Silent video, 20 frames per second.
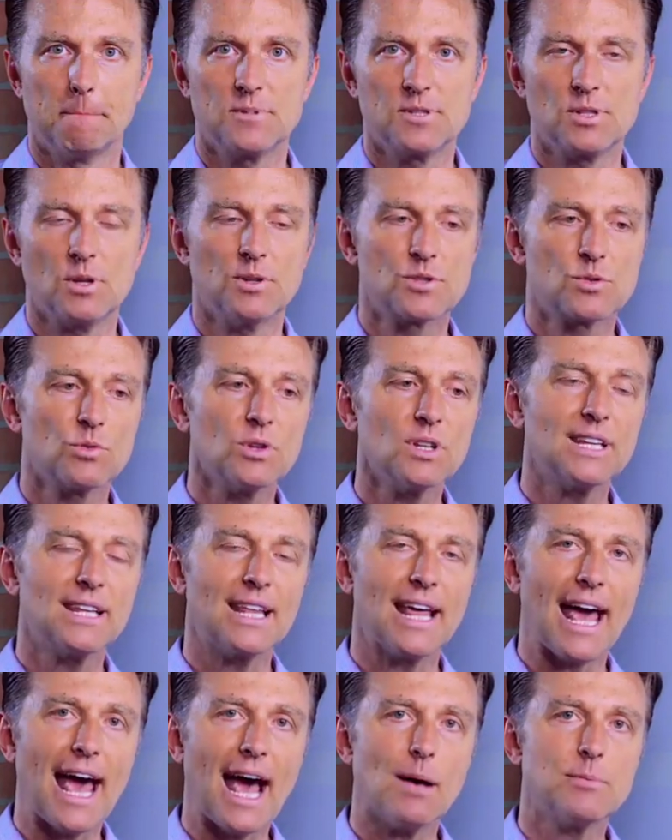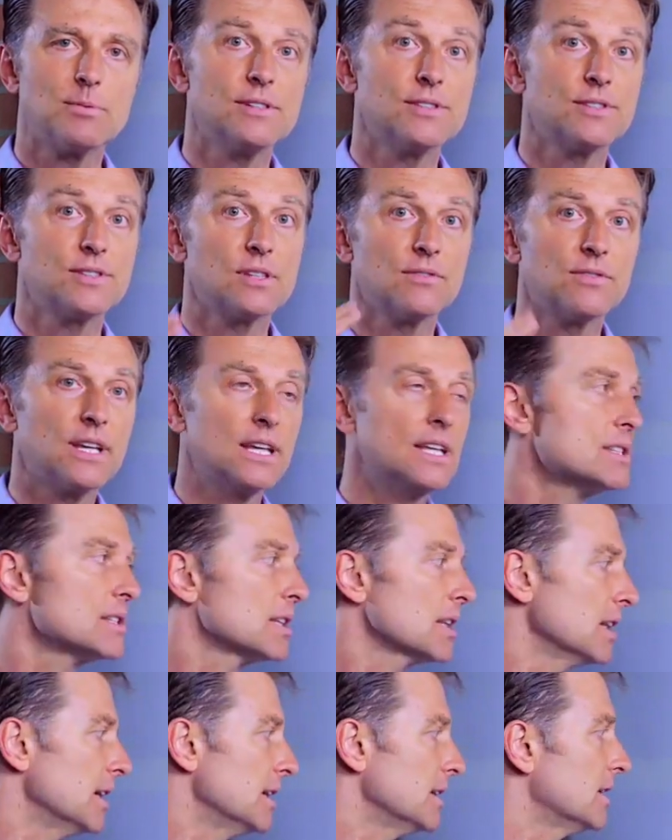So it's really the absence of
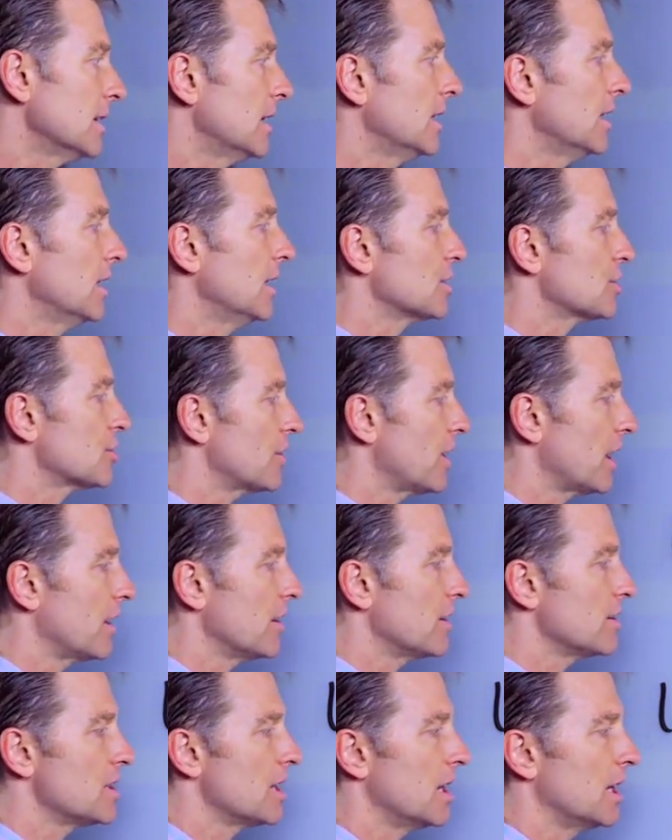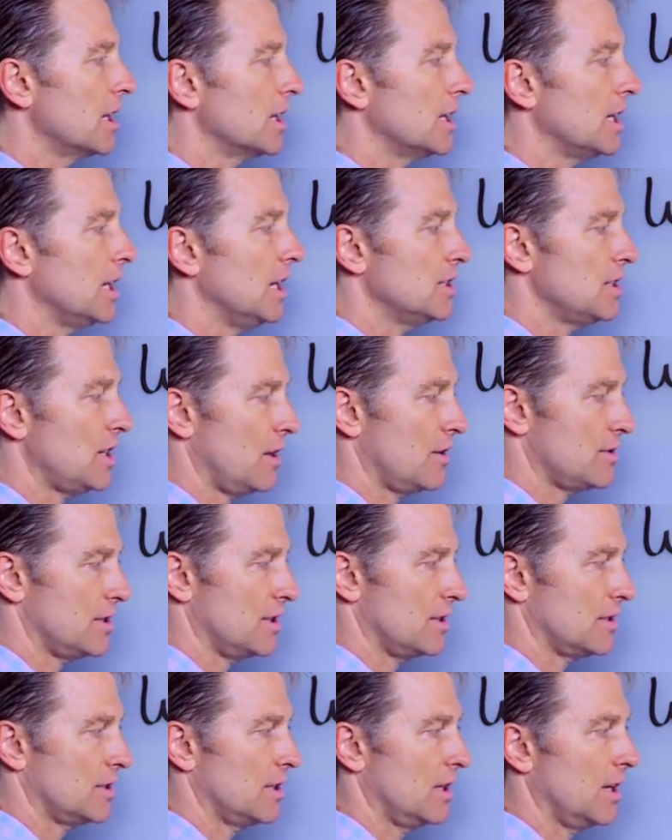insulin triggers
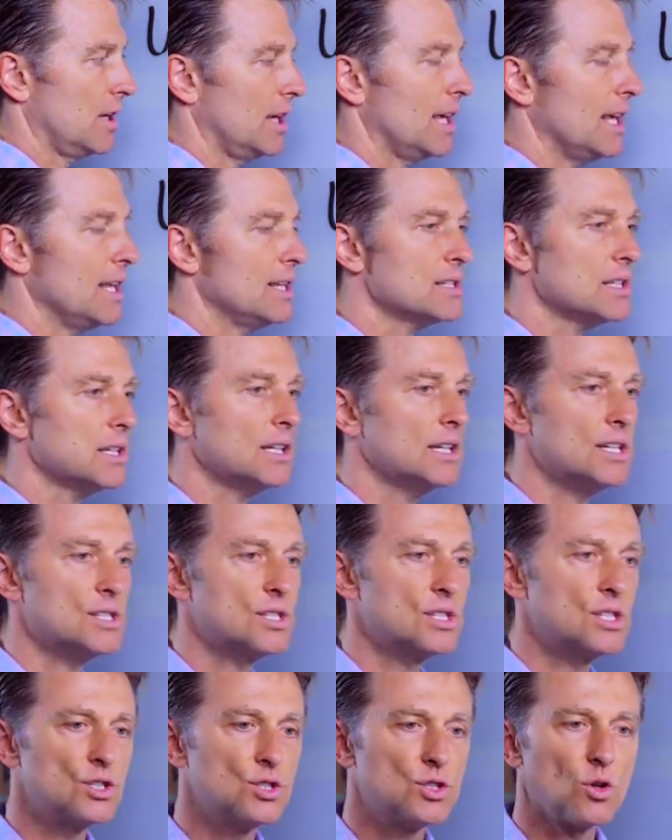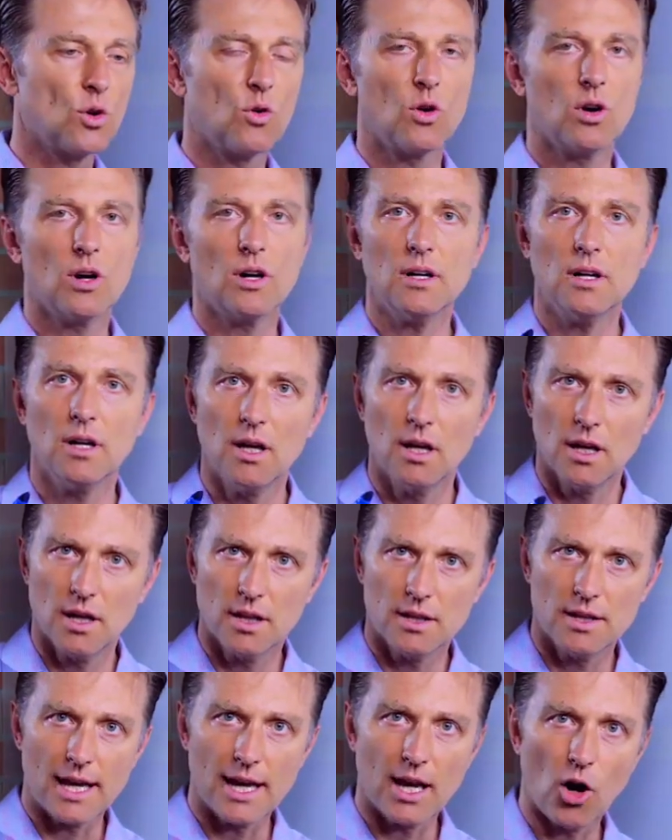ketosis. Insulin is the door
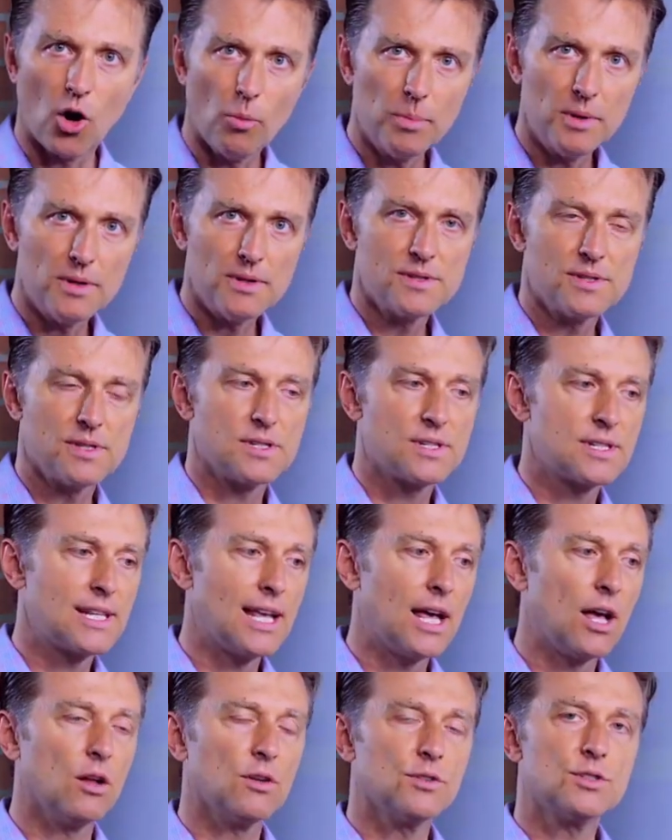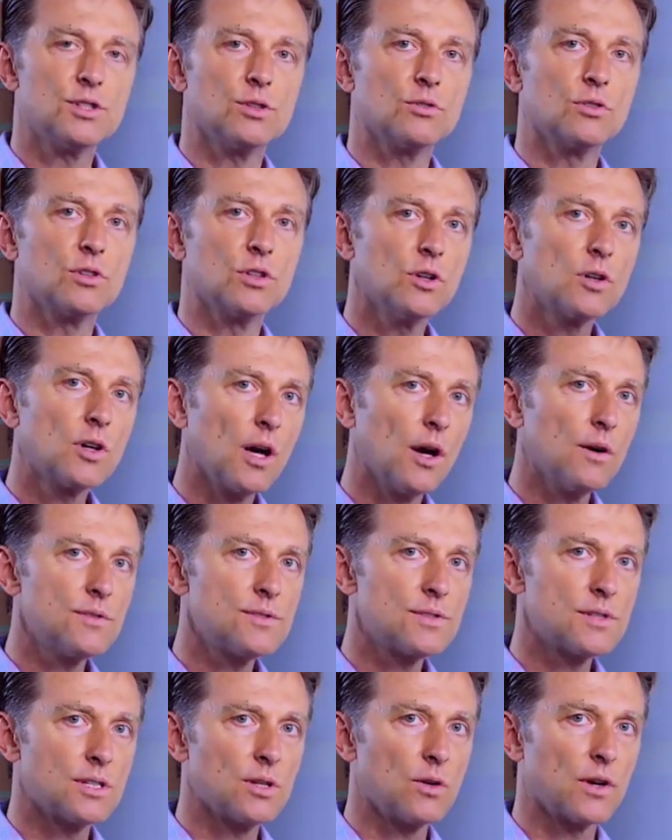that opens the cell to
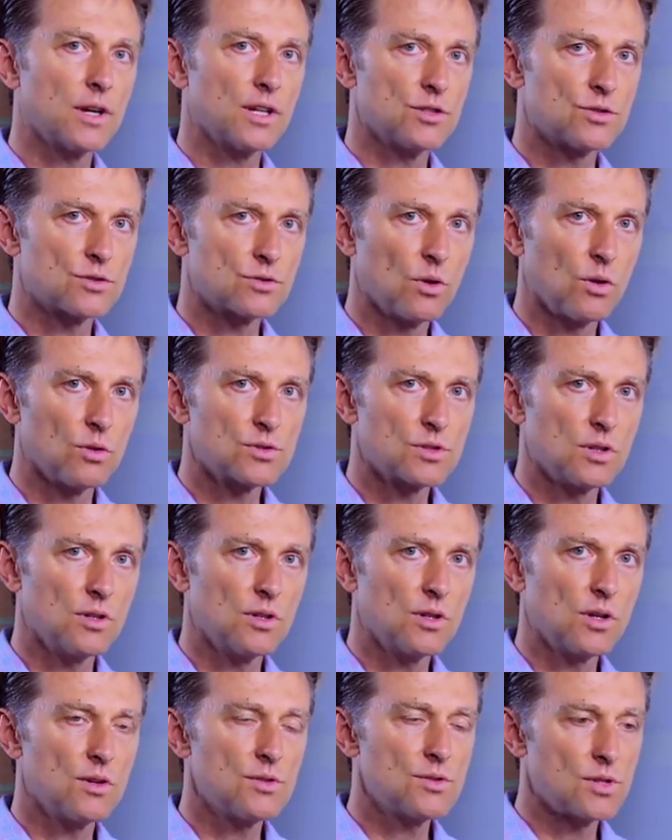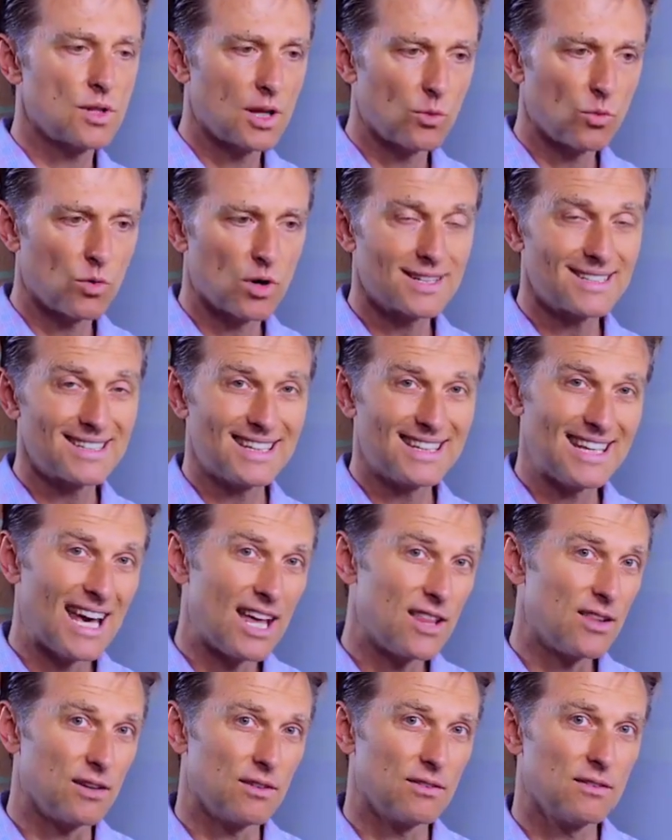glucose, so it controls glucose, so they work
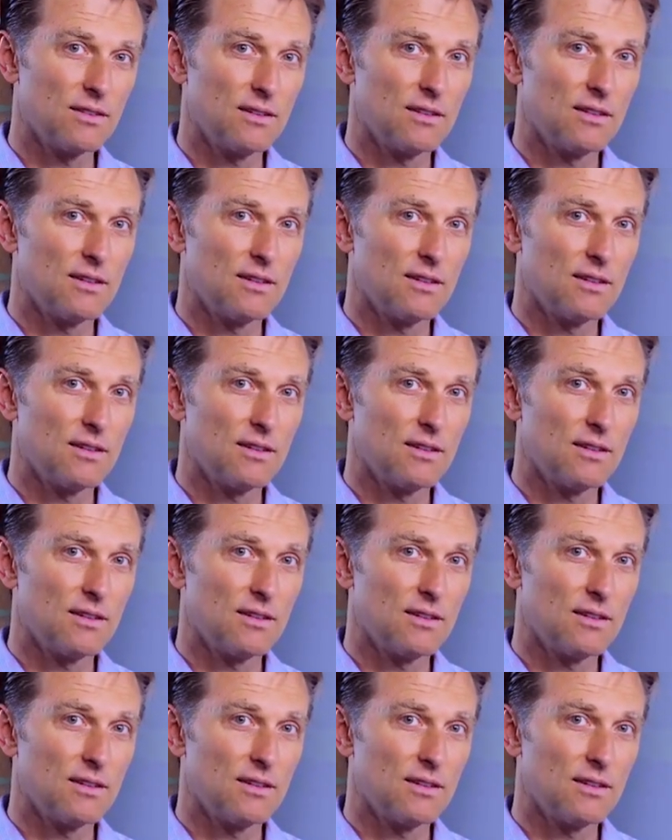together.